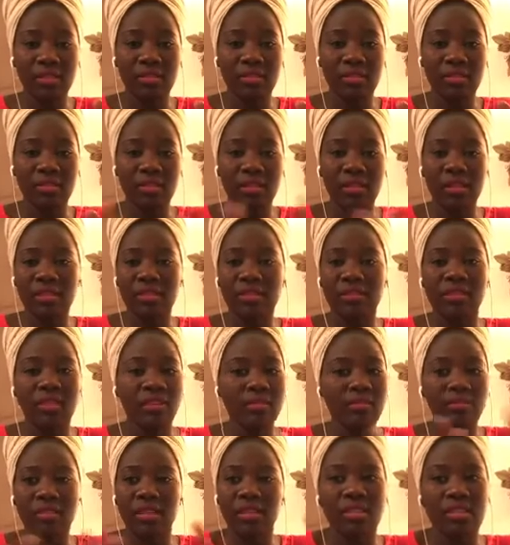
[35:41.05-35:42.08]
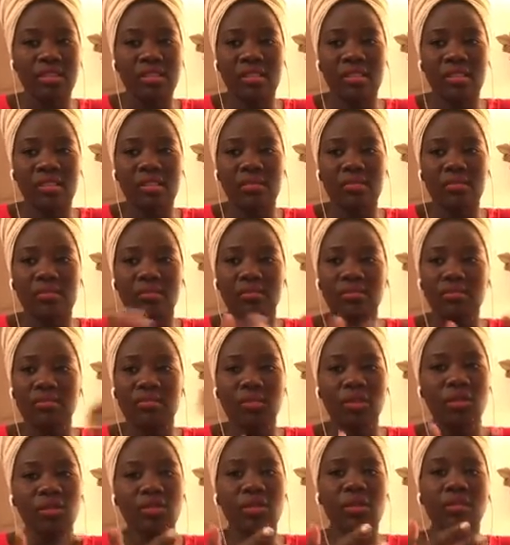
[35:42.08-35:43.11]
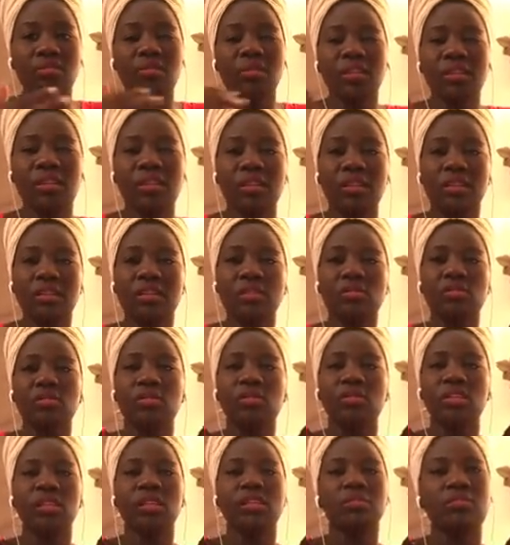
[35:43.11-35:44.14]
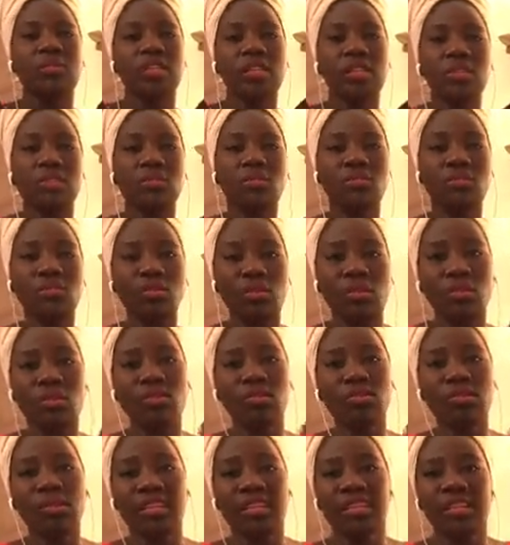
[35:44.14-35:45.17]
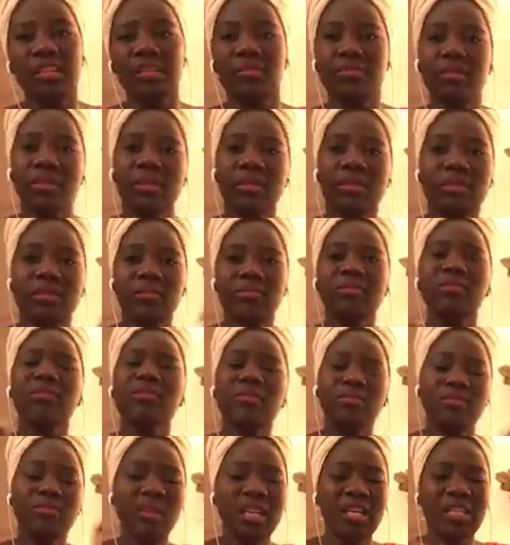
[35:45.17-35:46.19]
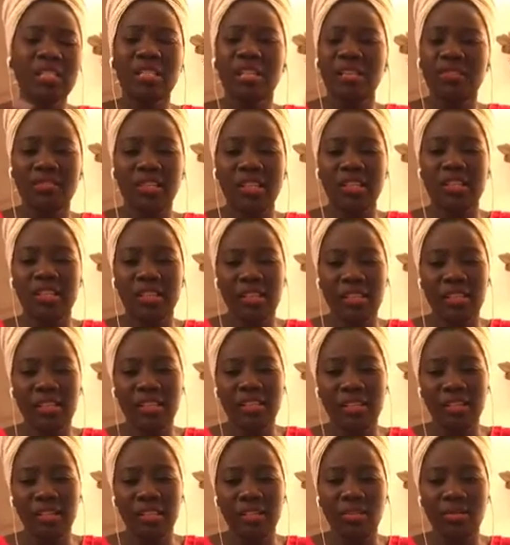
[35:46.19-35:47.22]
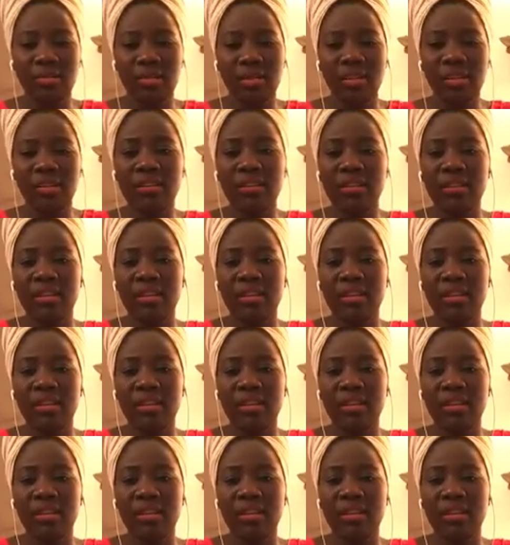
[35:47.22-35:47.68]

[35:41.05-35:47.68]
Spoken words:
Okay, that is just something that helps us grow, that helps us makes life exciting. Okay,